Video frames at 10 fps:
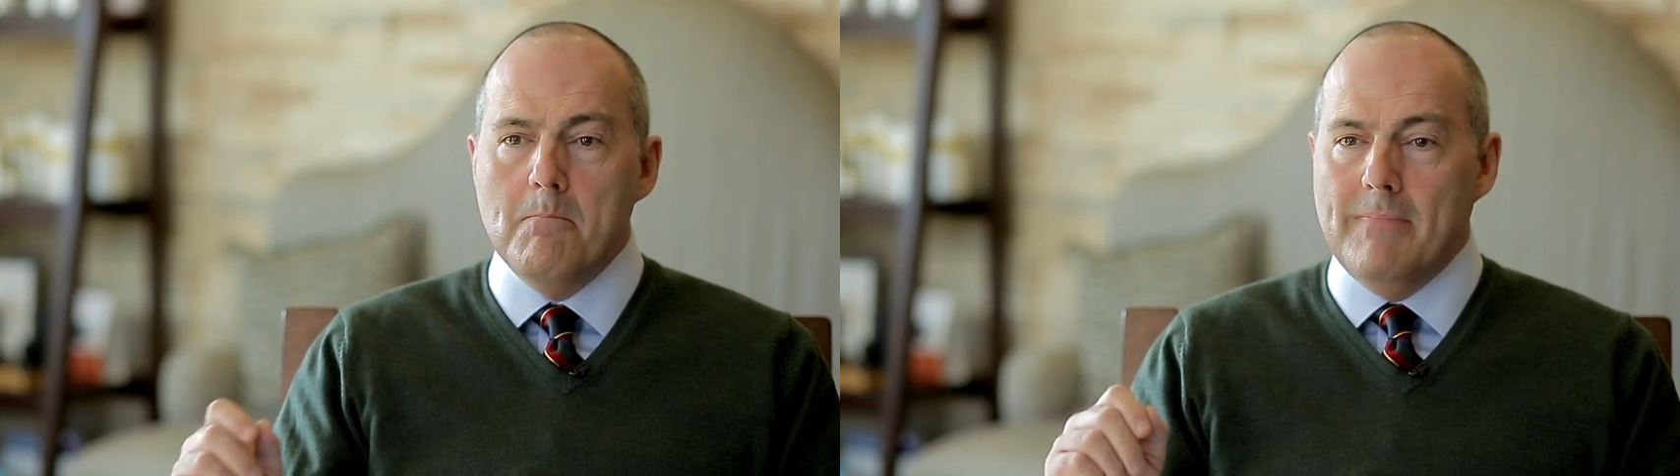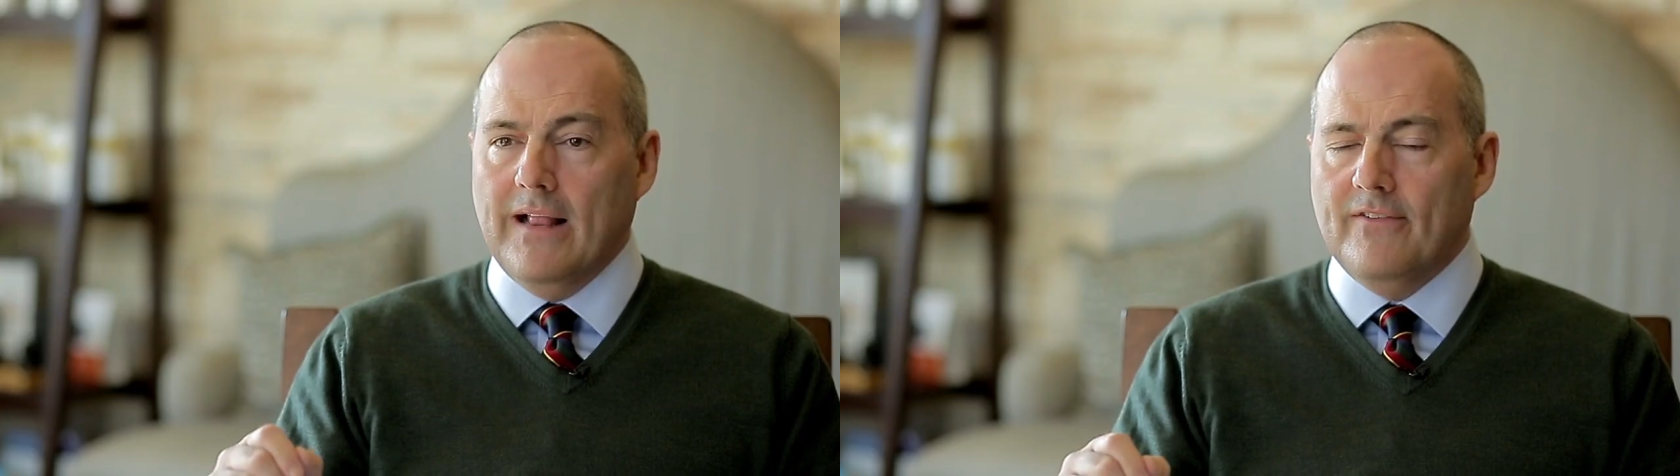
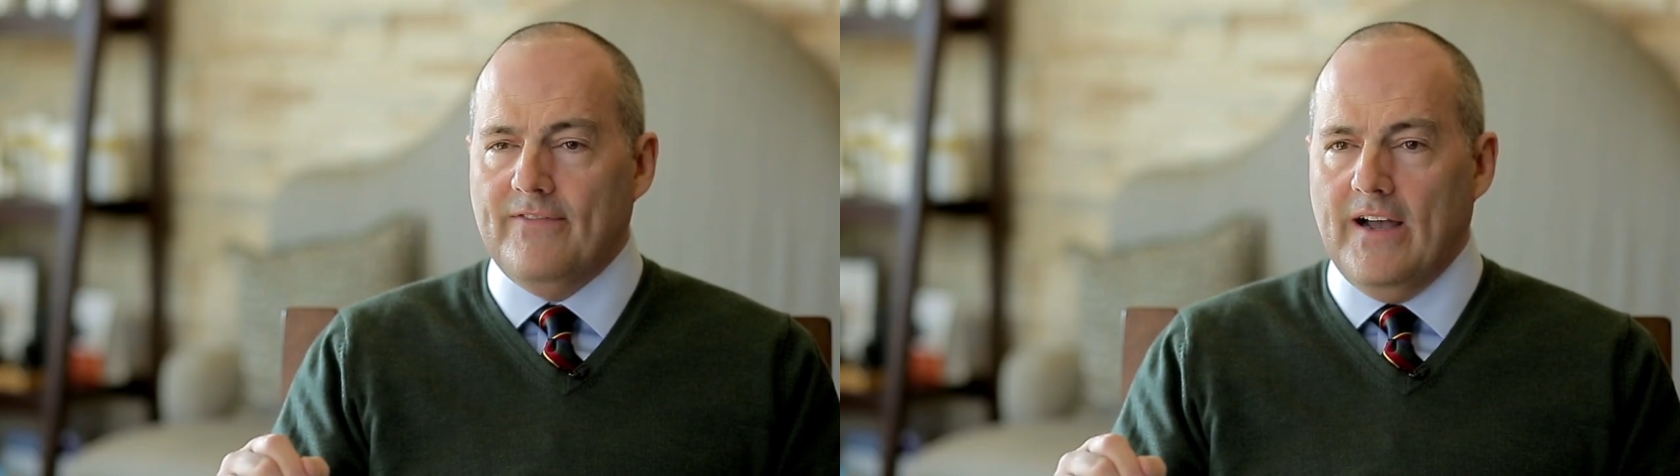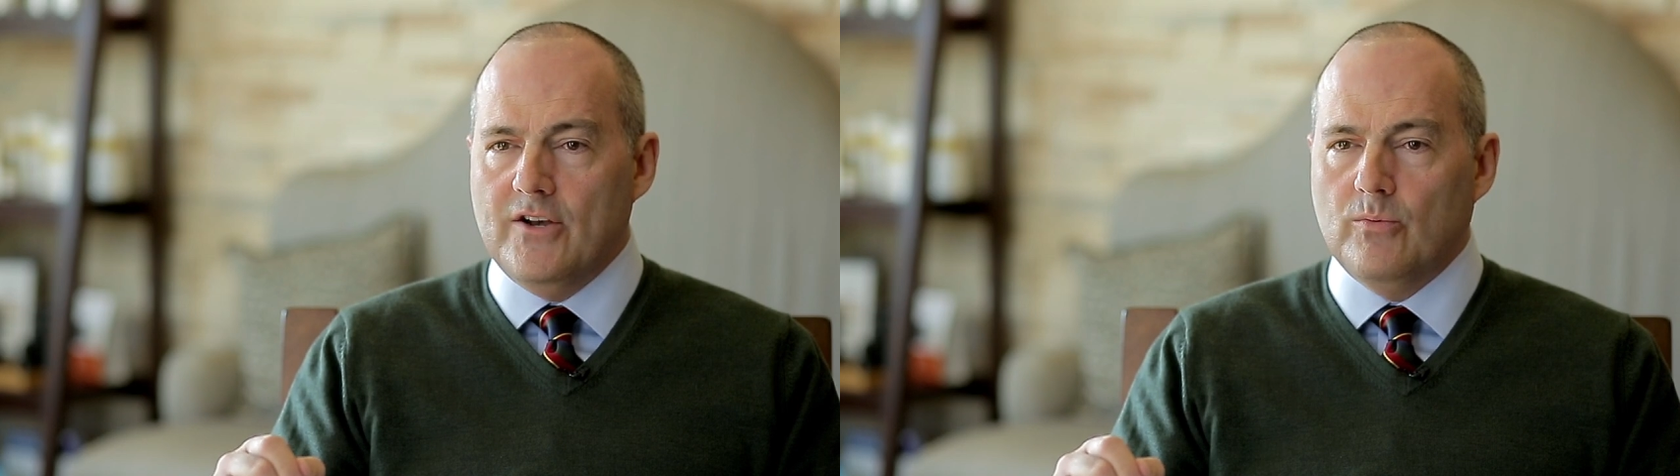
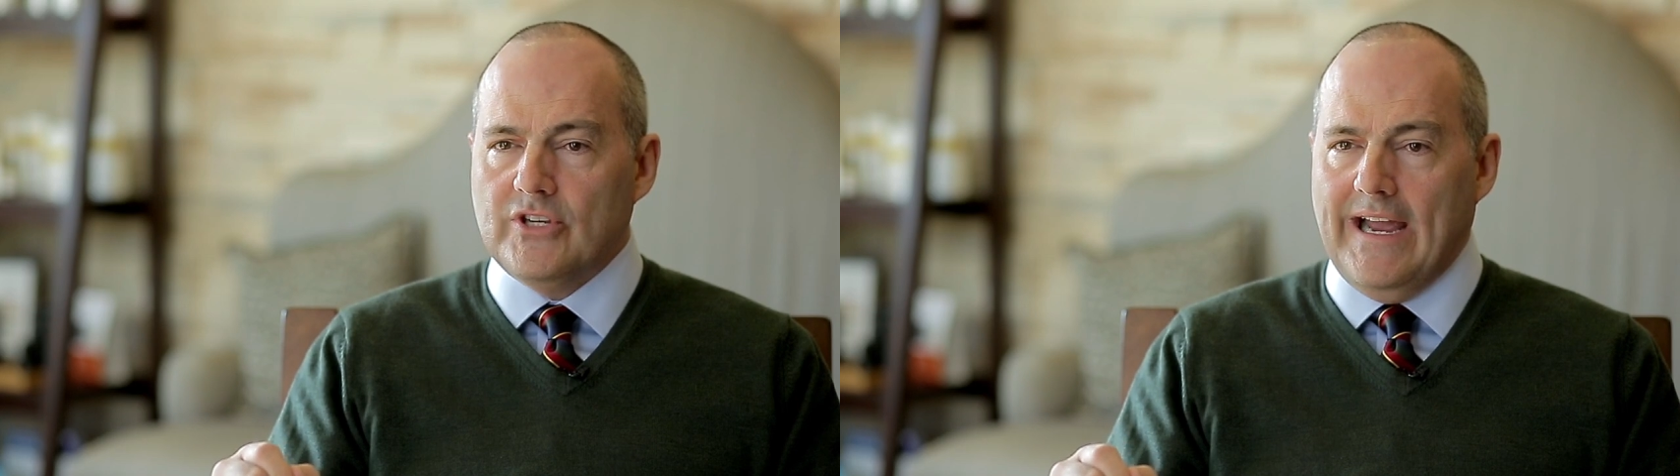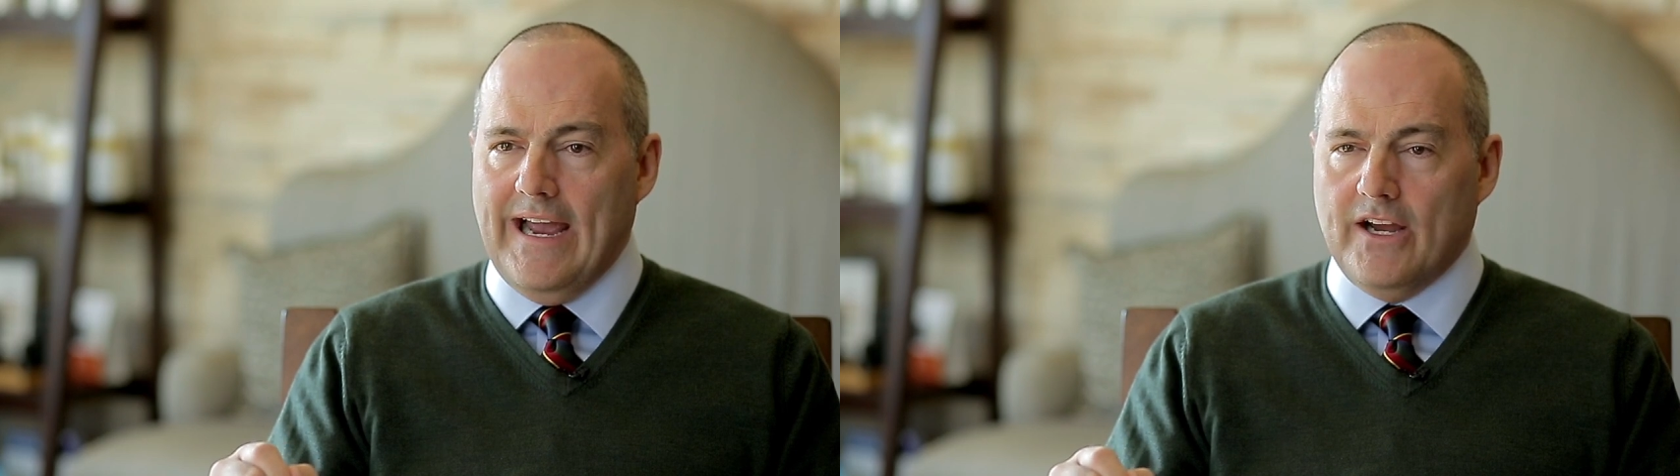Melafind
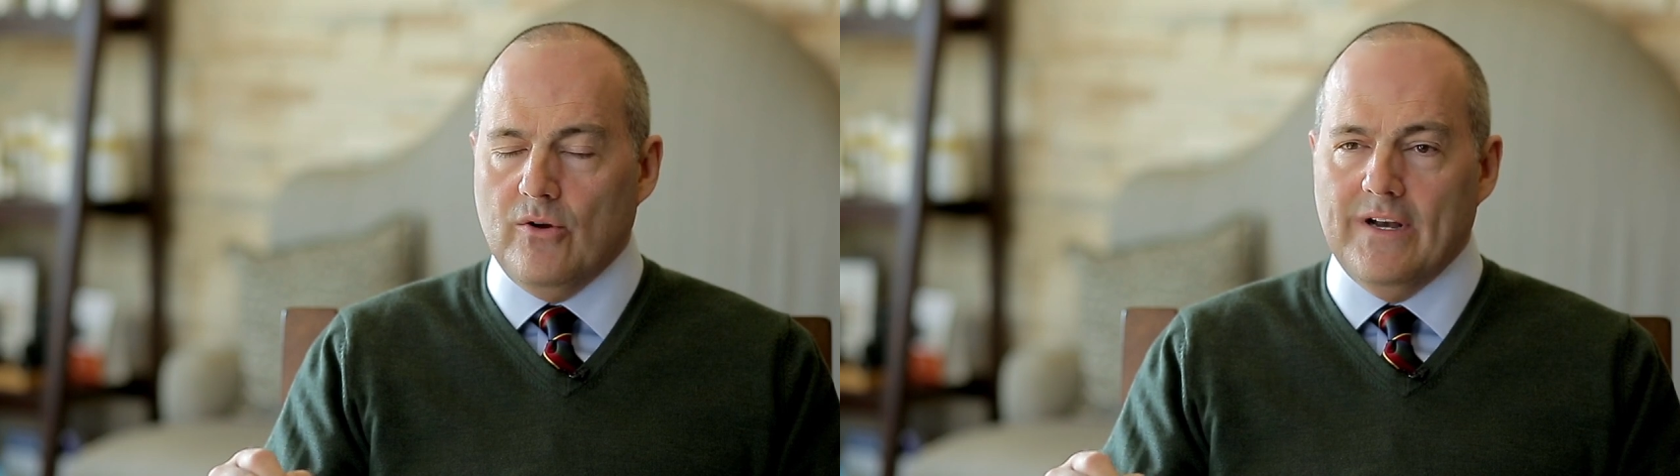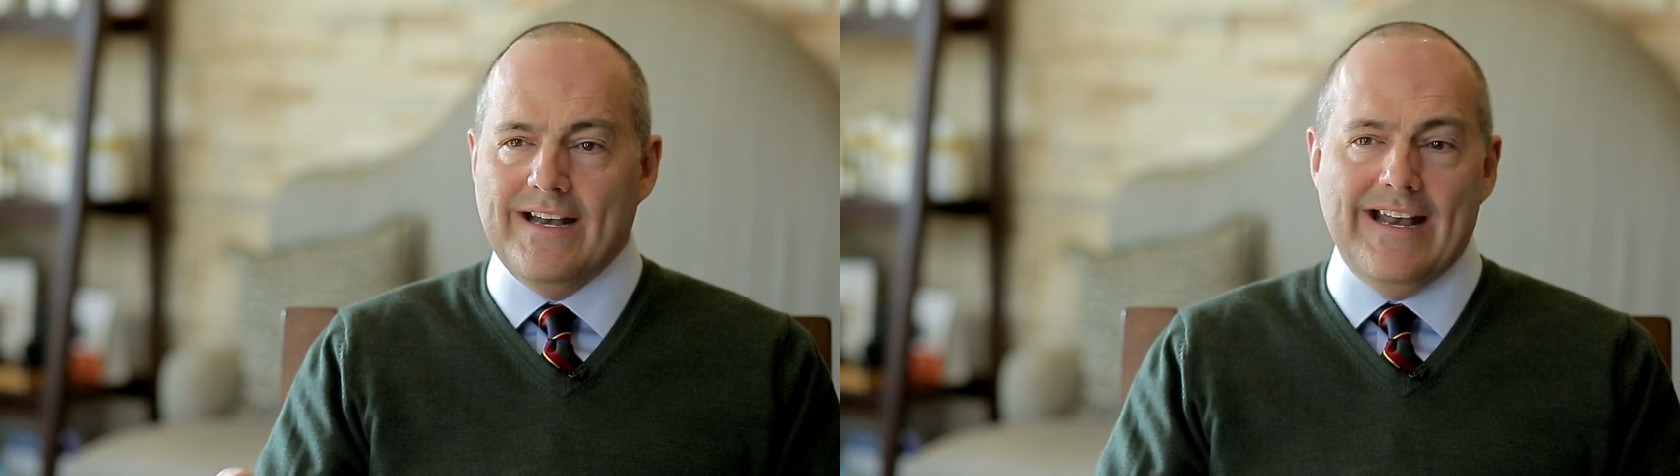was
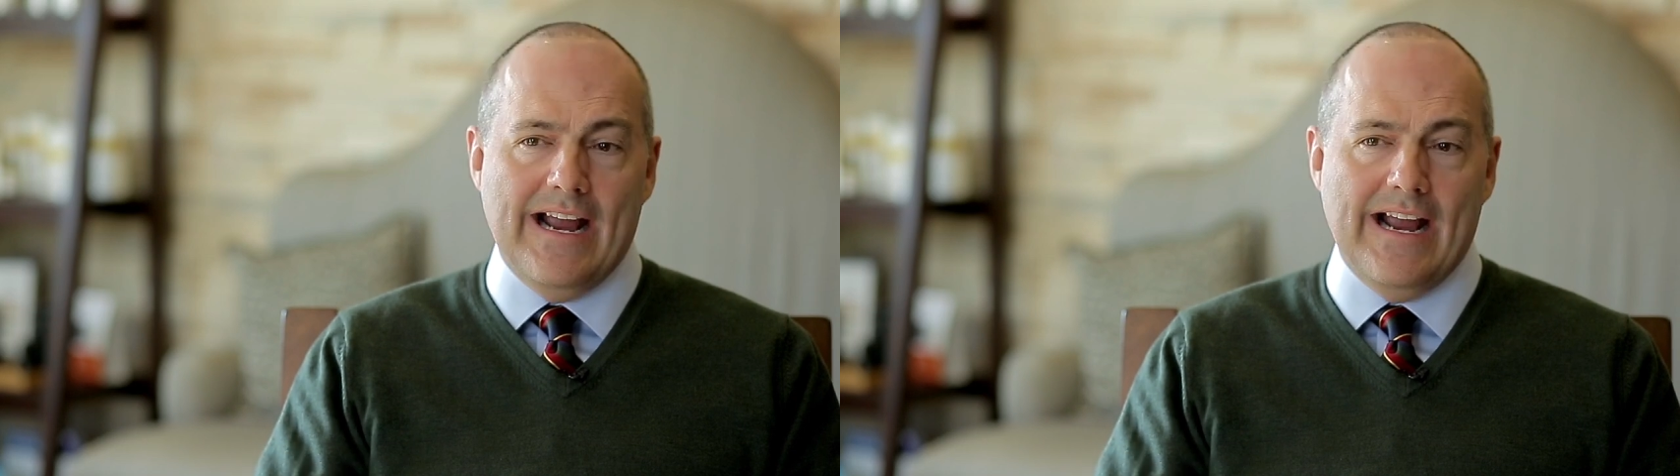accurate